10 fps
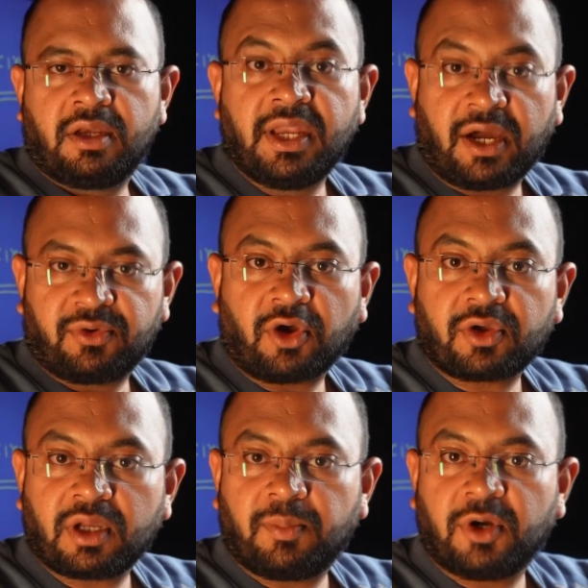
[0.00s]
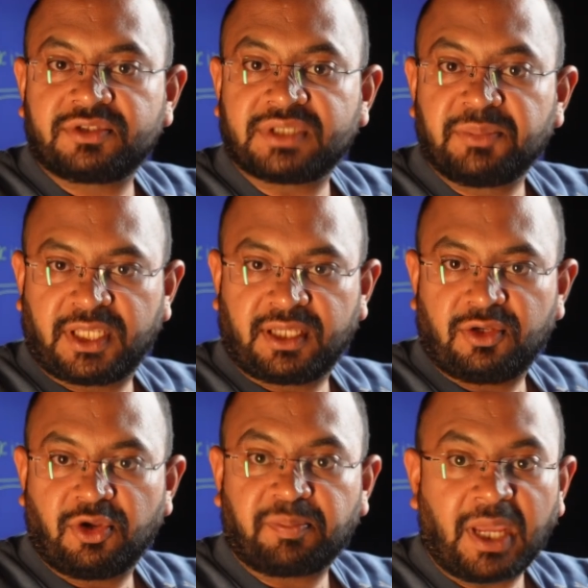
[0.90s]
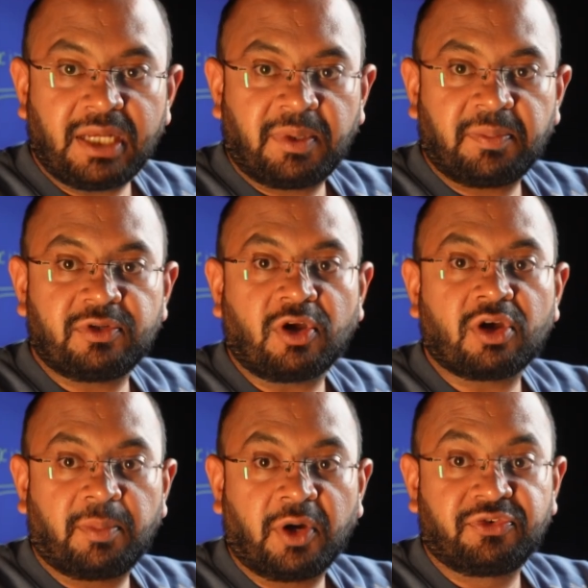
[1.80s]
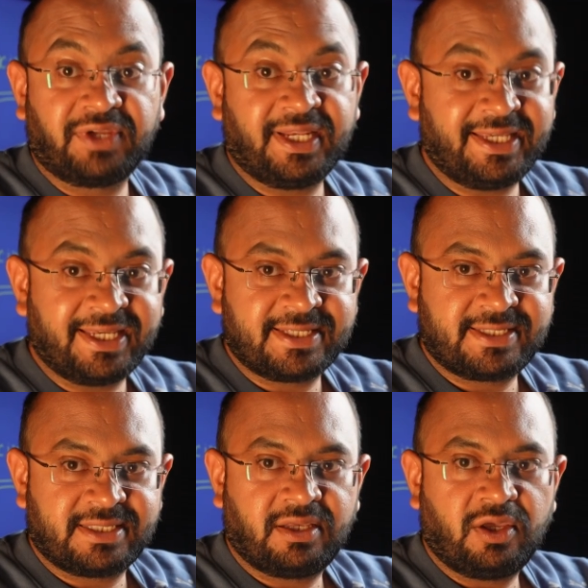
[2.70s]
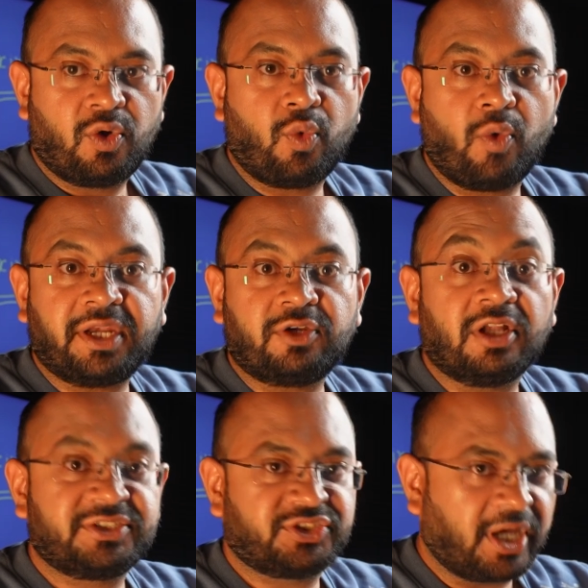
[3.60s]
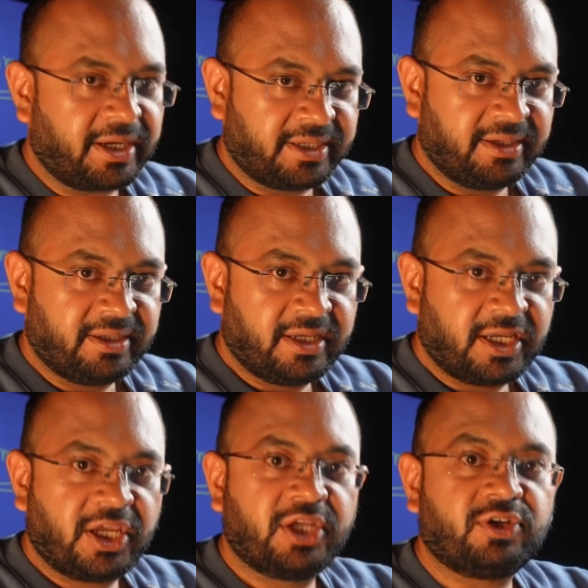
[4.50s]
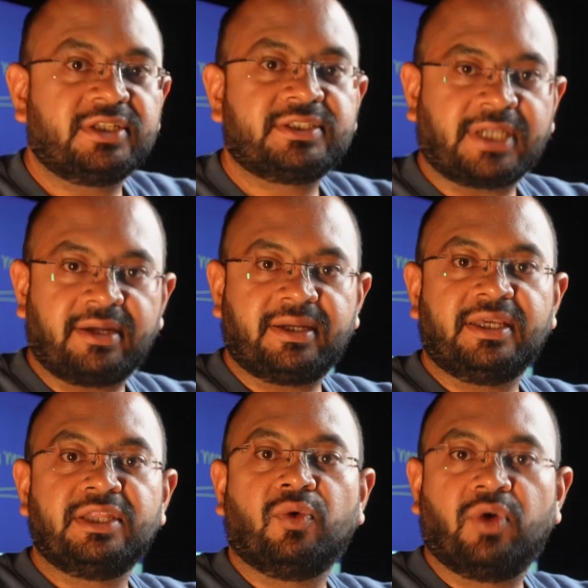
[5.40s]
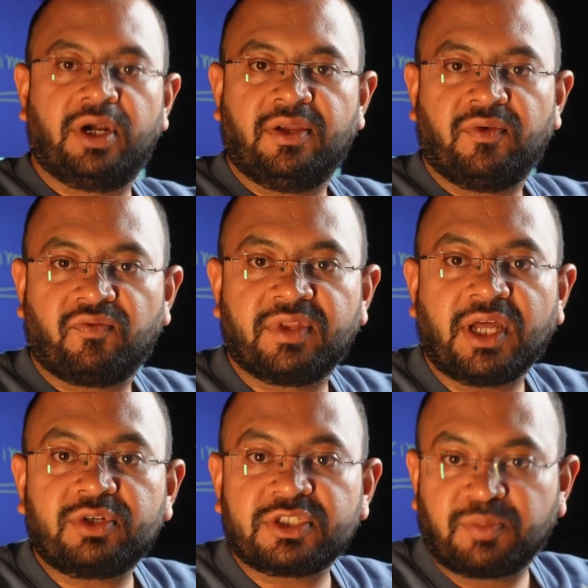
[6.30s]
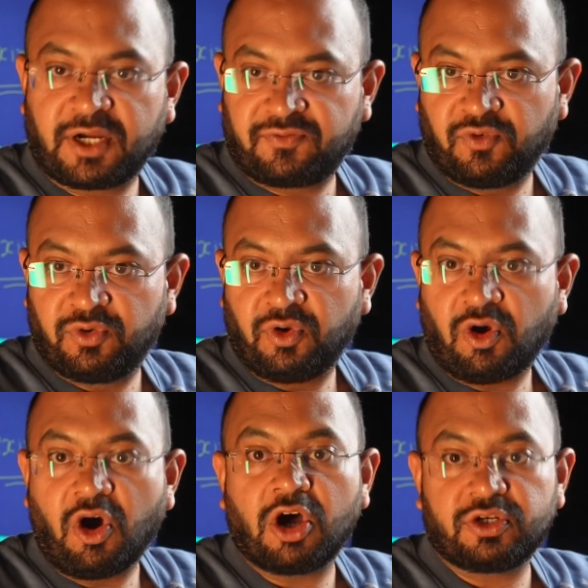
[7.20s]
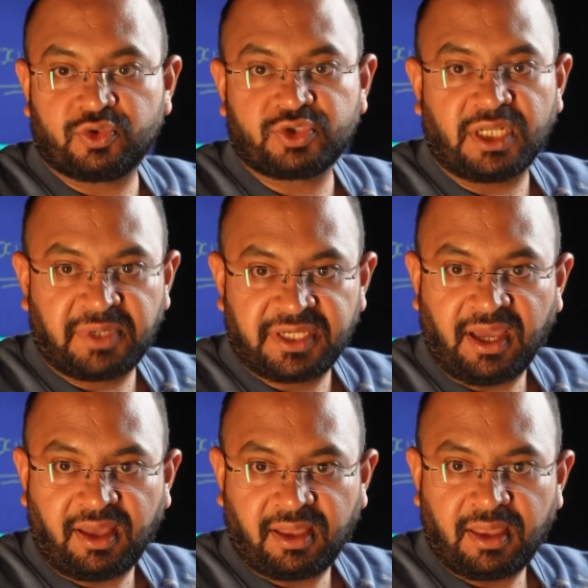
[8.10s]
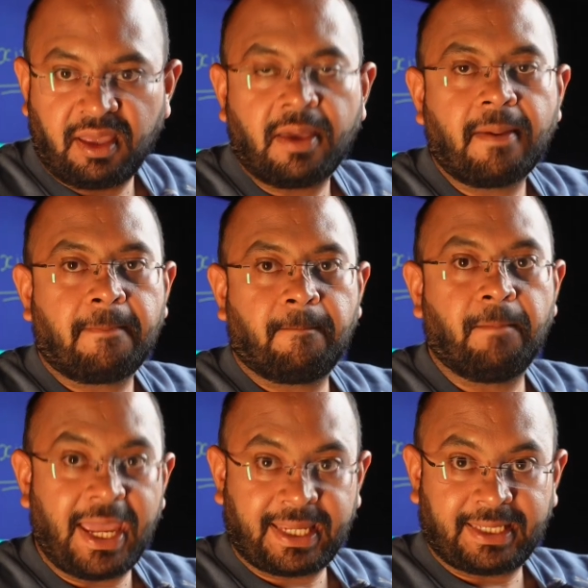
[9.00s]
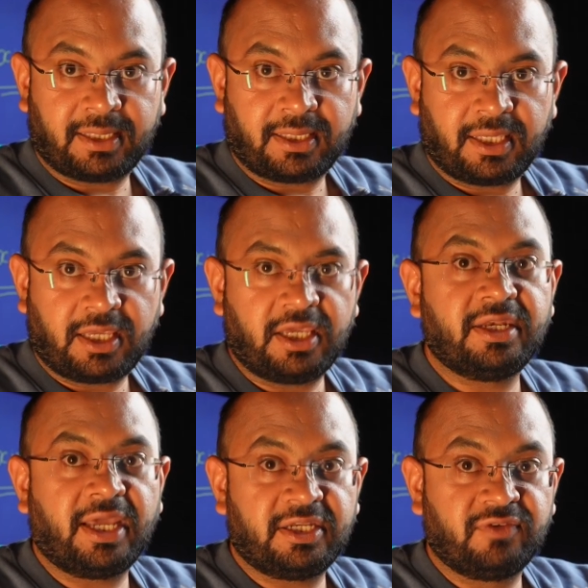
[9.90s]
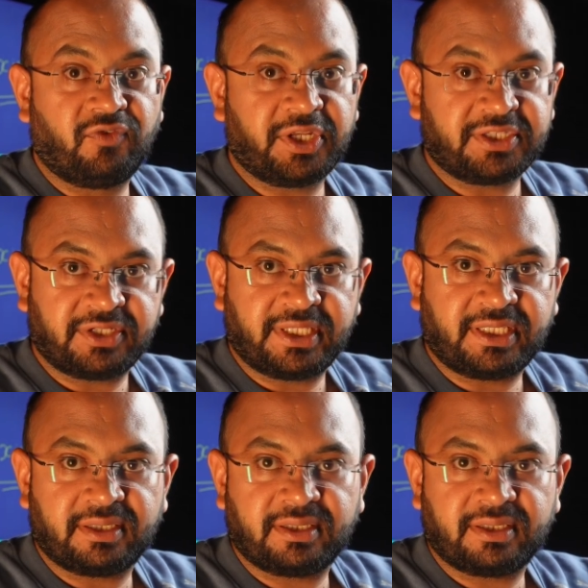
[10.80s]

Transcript: Now, talking about something not many people talk about really is when it all started. It all started in the world without a smartphone or social media back in 1943